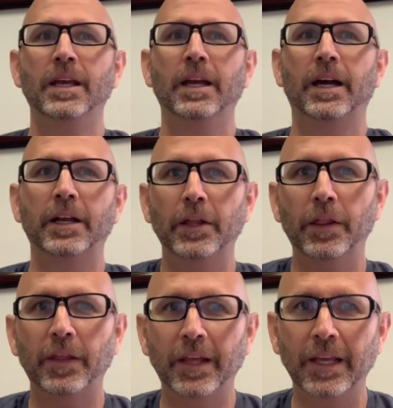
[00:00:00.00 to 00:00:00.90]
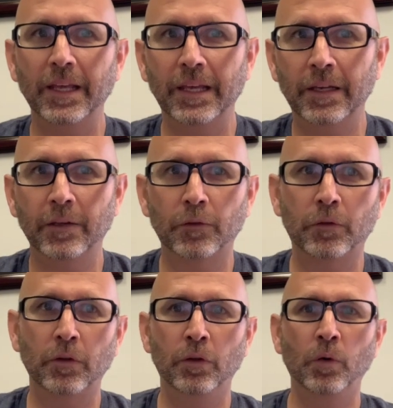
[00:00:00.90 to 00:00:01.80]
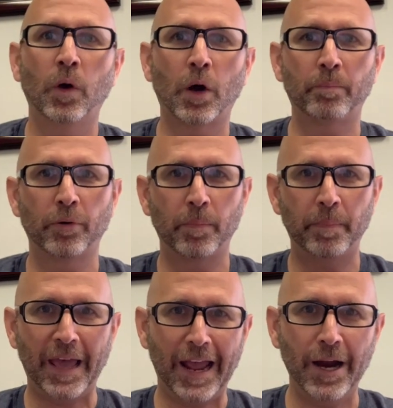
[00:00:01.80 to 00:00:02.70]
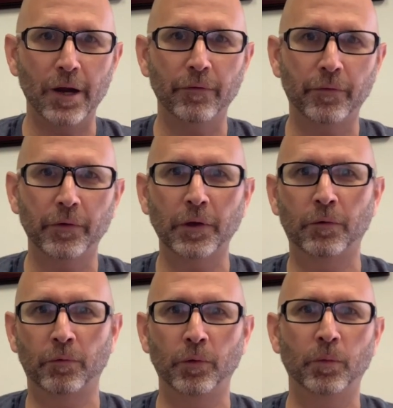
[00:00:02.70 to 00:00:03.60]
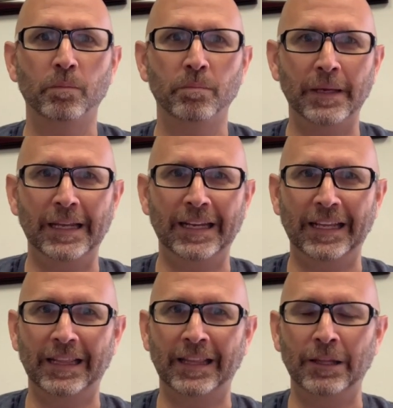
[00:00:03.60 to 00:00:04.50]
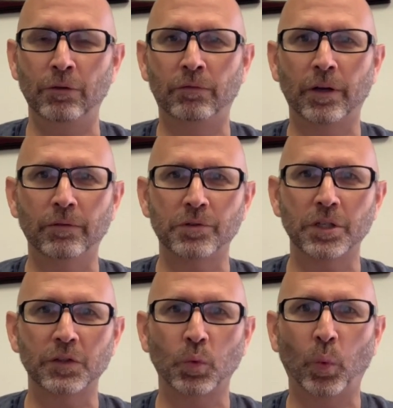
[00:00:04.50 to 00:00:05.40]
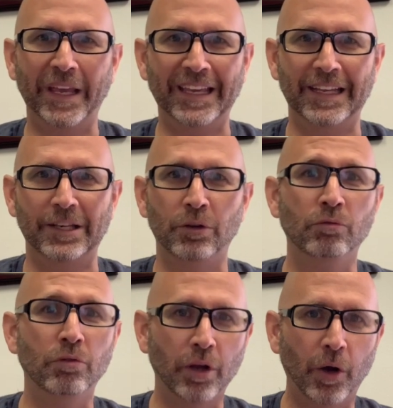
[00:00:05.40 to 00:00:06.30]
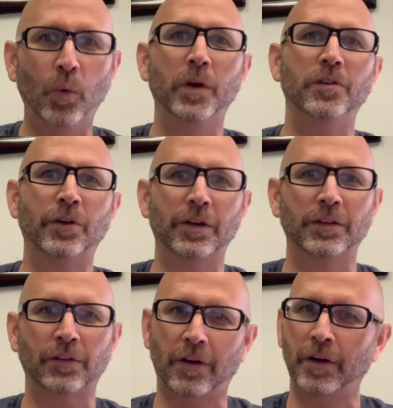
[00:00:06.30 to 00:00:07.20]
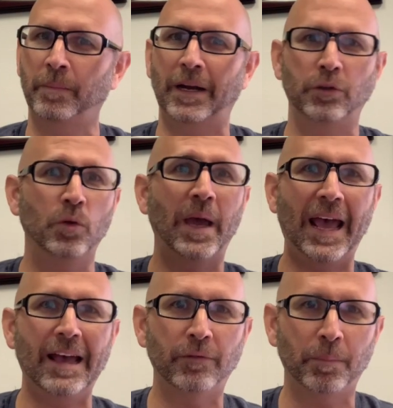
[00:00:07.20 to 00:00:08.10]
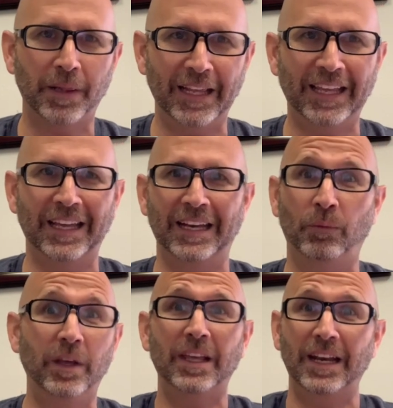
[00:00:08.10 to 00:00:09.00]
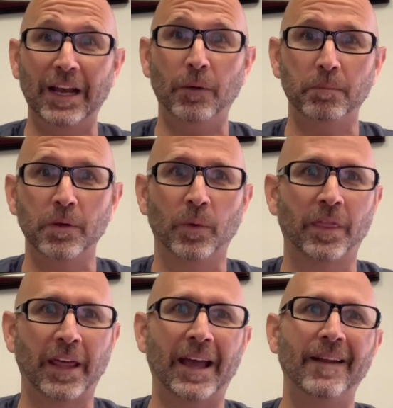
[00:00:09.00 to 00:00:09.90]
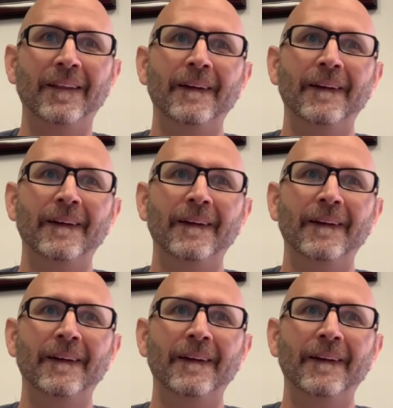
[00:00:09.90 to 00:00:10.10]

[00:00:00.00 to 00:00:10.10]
Another thing is you are prepared for the group meeting. You don't just wing it. You know what you're going to talk about. You have a plan, and we can help you with that.